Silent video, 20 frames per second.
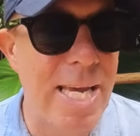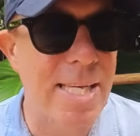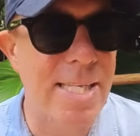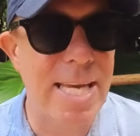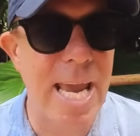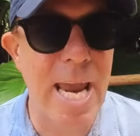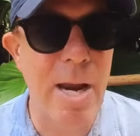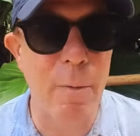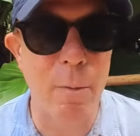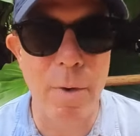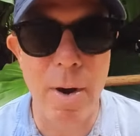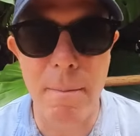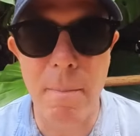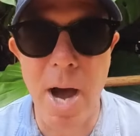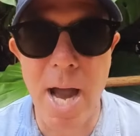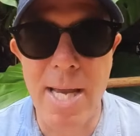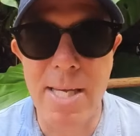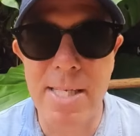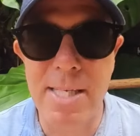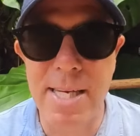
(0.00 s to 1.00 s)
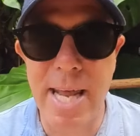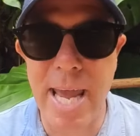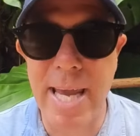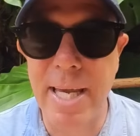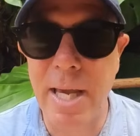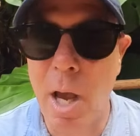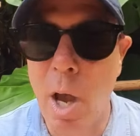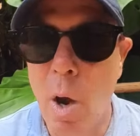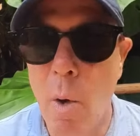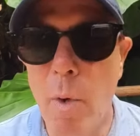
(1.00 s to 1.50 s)
is a ribeye
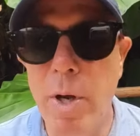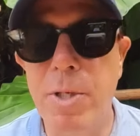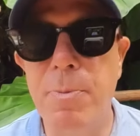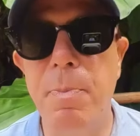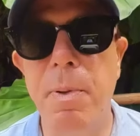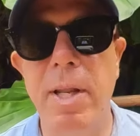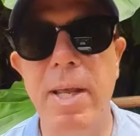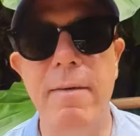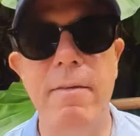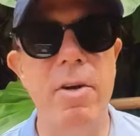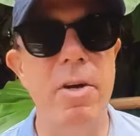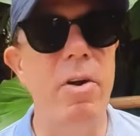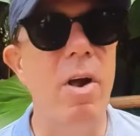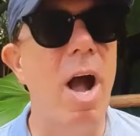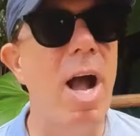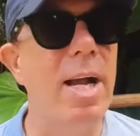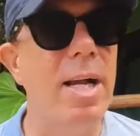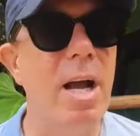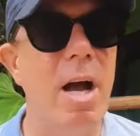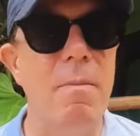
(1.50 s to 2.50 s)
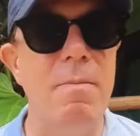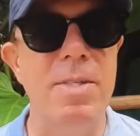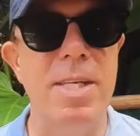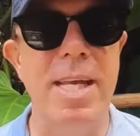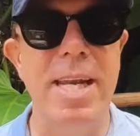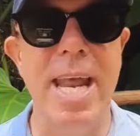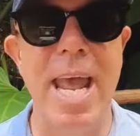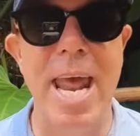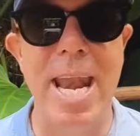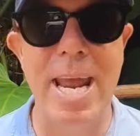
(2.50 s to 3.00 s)
steak, which, believe it or not,
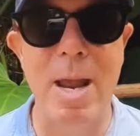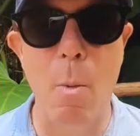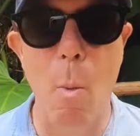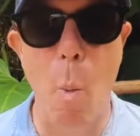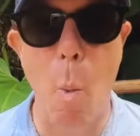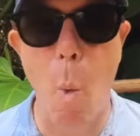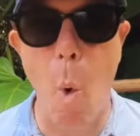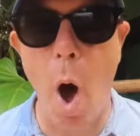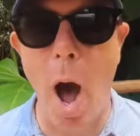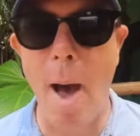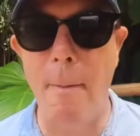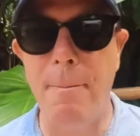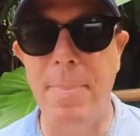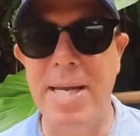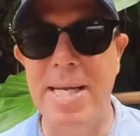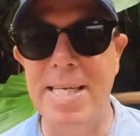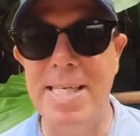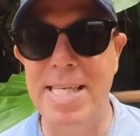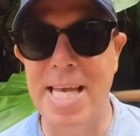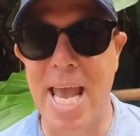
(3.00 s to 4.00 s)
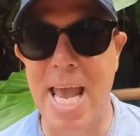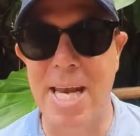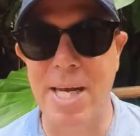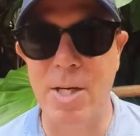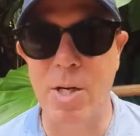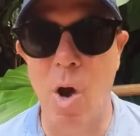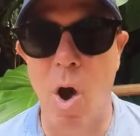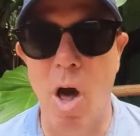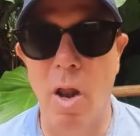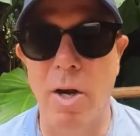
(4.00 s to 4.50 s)
comes in at a whopping
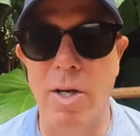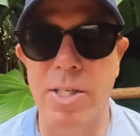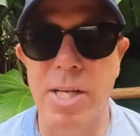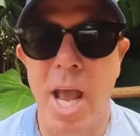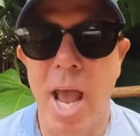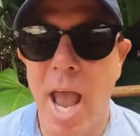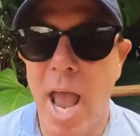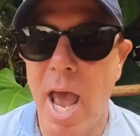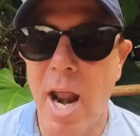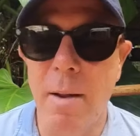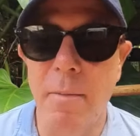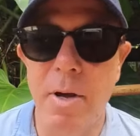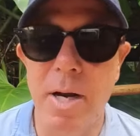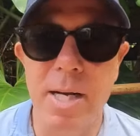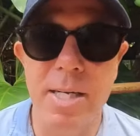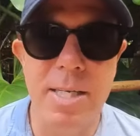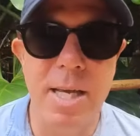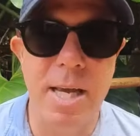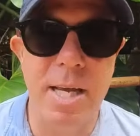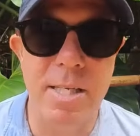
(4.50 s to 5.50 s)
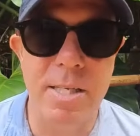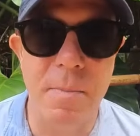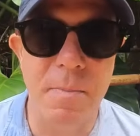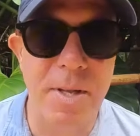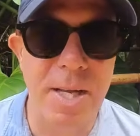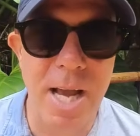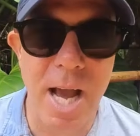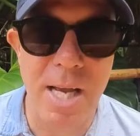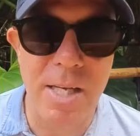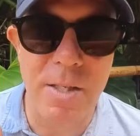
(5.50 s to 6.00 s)
$10. And I'm going to tell you
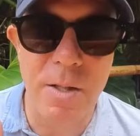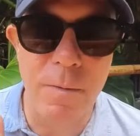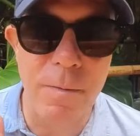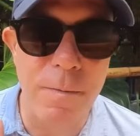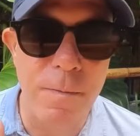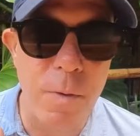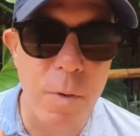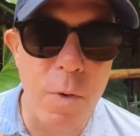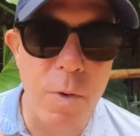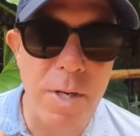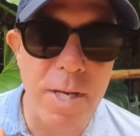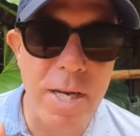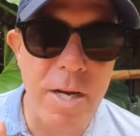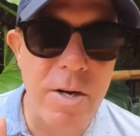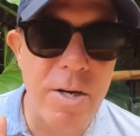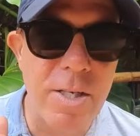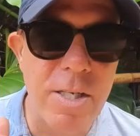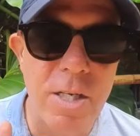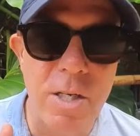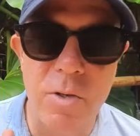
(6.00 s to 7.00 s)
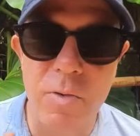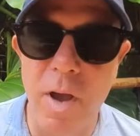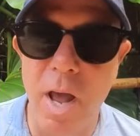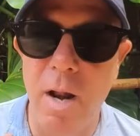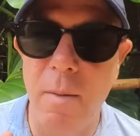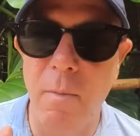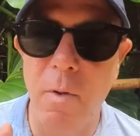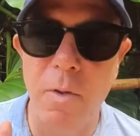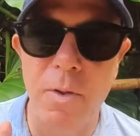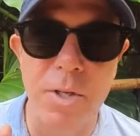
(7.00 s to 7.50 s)
something, guys. The food here is
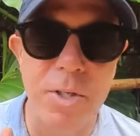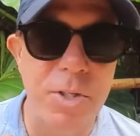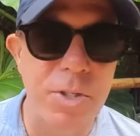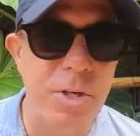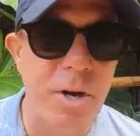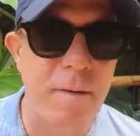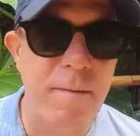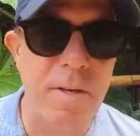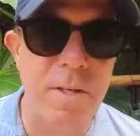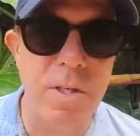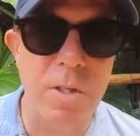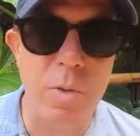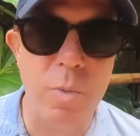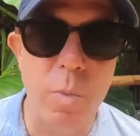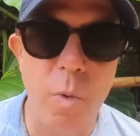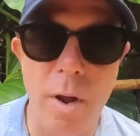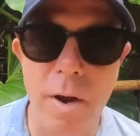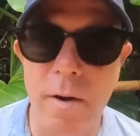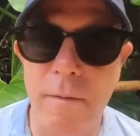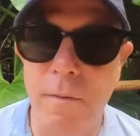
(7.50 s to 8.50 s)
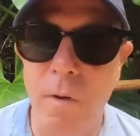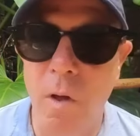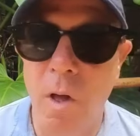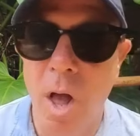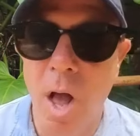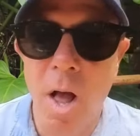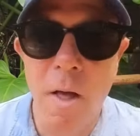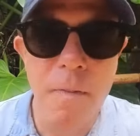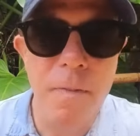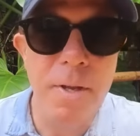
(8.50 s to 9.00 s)
incredible. The service is
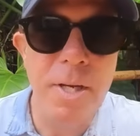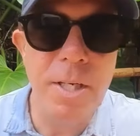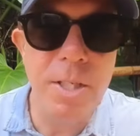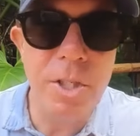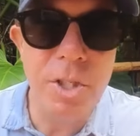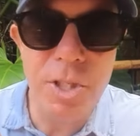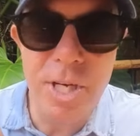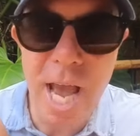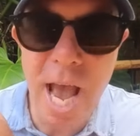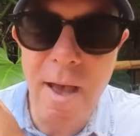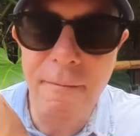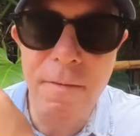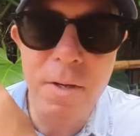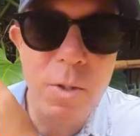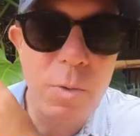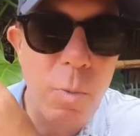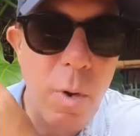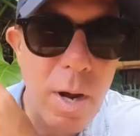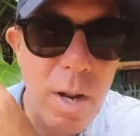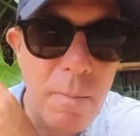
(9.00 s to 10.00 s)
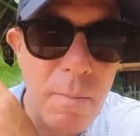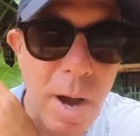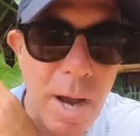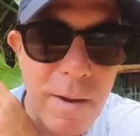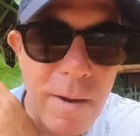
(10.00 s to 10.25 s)
wonderful. The chef is one of